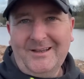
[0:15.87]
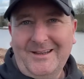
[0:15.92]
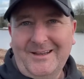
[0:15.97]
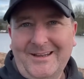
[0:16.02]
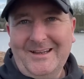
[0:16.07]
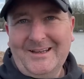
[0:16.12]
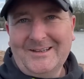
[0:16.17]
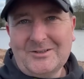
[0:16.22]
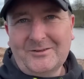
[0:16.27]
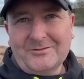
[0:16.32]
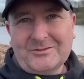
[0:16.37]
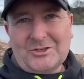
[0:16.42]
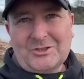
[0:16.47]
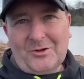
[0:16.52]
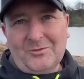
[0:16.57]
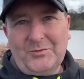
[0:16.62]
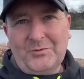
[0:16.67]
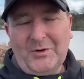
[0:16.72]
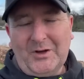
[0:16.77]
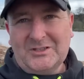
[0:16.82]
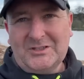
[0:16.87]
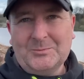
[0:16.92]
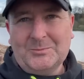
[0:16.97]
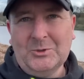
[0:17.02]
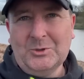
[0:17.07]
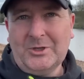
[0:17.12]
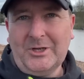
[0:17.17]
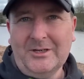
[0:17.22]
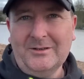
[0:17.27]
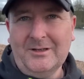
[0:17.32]
is obviously on
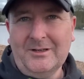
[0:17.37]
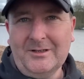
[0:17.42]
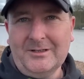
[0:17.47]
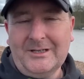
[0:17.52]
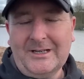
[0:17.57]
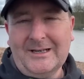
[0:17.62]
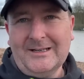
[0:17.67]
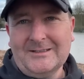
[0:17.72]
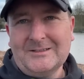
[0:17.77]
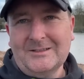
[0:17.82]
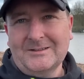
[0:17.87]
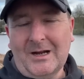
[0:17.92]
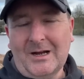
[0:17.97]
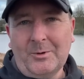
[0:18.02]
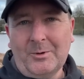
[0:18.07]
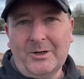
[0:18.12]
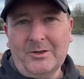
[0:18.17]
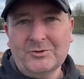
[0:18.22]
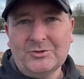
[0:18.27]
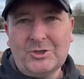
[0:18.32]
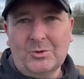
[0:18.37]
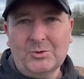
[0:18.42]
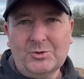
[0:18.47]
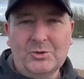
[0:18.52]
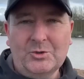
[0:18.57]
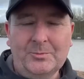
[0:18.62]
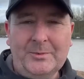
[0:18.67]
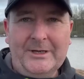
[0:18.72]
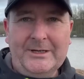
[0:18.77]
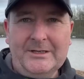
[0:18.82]
Facebook and, and connected that way on social
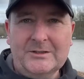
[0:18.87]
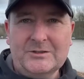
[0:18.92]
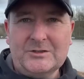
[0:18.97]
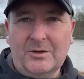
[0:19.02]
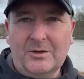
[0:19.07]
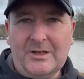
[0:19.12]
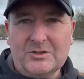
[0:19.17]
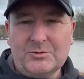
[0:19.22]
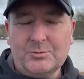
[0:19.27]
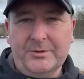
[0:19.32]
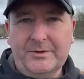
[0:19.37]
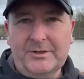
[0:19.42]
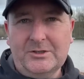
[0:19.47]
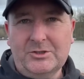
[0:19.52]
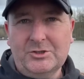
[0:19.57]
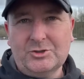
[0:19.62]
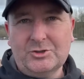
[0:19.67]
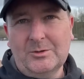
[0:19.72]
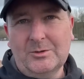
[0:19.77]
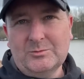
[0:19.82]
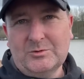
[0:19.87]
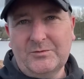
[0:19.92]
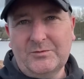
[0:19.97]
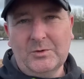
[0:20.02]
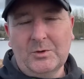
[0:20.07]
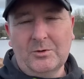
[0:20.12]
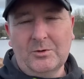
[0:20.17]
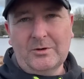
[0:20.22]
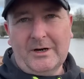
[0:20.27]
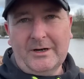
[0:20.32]
media. So that's what these streams are
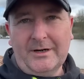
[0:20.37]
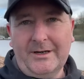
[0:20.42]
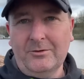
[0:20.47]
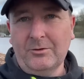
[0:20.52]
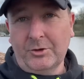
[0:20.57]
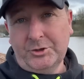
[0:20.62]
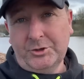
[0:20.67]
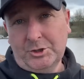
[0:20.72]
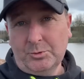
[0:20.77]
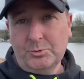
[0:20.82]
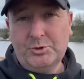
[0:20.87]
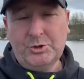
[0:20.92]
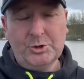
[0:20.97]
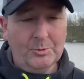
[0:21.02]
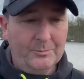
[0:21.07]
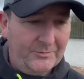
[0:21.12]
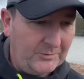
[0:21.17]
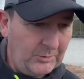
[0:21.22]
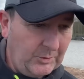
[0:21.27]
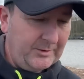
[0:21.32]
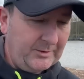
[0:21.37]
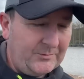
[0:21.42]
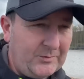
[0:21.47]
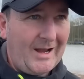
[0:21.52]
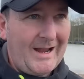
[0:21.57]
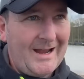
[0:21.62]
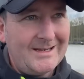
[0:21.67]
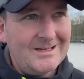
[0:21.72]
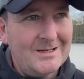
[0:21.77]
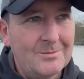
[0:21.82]
for right here on YouTube for you for
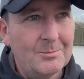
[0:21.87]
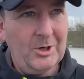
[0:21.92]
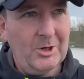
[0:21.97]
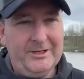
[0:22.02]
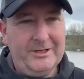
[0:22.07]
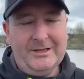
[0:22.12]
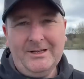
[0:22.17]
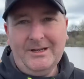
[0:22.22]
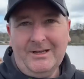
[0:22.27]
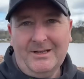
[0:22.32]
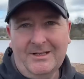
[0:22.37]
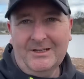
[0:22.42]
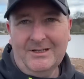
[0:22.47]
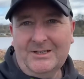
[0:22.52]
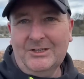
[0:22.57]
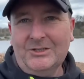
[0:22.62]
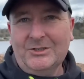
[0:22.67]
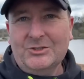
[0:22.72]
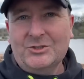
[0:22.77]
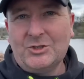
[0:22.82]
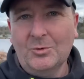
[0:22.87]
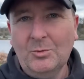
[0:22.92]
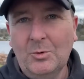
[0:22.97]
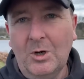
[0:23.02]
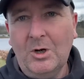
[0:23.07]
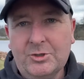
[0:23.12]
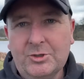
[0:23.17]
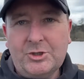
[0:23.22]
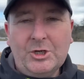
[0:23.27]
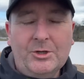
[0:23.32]
anybody to
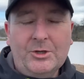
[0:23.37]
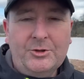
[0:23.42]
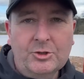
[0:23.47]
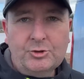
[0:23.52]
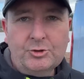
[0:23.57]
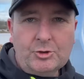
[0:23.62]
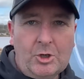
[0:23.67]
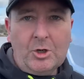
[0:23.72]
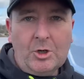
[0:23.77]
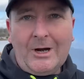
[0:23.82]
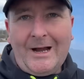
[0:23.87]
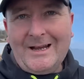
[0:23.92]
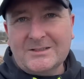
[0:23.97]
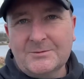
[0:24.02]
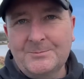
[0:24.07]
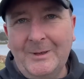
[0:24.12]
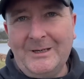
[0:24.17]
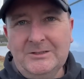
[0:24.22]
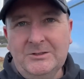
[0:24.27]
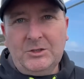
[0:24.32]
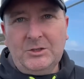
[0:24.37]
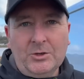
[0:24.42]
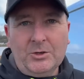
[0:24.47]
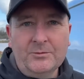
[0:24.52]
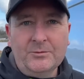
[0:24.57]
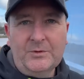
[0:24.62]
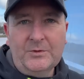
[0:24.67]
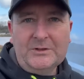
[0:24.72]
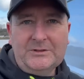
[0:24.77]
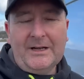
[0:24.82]
watch. The draw has been done
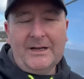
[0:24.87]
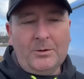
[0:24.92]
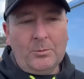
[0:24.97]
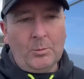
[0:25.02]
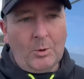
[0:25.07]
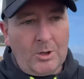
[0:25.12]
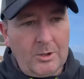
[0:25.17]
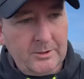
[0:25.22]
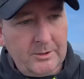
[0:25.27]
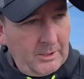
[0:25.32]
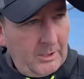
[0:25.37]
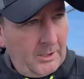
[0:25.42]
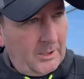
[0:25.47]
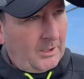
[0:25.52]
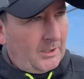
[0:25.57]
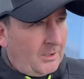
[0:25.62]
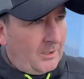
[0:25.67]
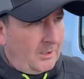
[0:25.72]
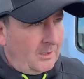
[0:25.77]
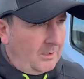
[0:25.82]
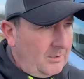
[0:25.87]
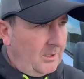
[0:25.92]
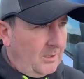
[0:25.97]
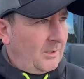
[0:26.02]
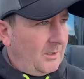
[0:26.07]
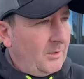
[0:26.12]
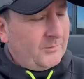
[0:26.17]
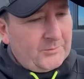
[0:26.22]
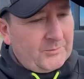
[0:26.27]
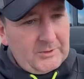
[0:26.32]
for day one
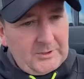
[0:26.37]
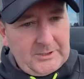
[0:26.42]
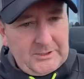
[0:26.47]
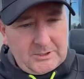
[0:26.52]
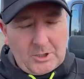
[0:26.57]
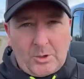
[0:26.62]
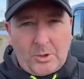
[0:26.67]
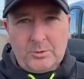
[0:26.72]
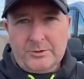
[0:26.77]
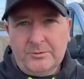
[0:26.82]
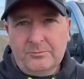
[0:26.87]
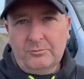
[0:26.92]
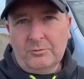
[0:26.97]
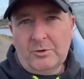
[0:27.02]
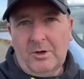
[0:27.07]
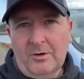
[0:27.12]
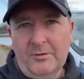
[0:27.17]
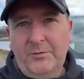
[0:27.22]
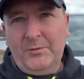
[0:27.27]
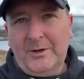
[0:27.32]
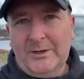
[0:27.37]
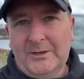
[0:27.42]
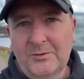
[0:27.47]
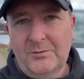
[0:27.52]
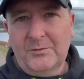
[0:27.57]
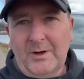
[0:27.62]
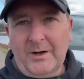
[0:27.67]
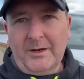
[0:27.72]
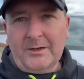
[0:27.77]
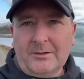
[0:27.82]
of the Golden Rod feeder
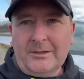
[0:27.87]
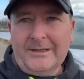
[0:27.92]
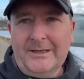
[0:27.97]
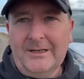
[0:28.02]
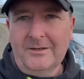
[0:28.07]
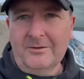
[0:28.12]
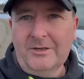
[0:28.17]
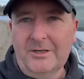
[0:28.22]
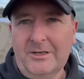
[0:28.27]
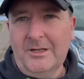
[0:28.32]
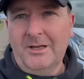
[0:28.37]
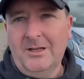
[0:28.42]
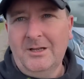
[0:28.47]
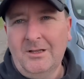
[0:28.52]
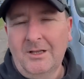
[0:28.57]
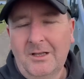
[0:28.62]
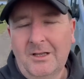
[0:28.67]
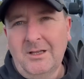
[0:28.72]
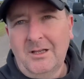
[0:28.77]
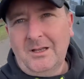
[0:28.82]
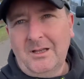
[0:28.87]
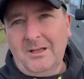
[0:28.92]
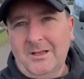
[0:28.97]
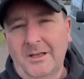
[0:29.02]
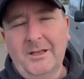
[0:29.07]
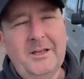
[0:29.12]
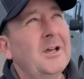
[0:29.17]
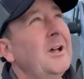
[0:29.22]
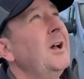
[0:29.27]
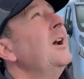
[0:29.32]
final here at
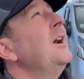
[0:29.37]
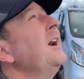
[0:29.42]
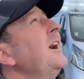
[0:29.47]
uh,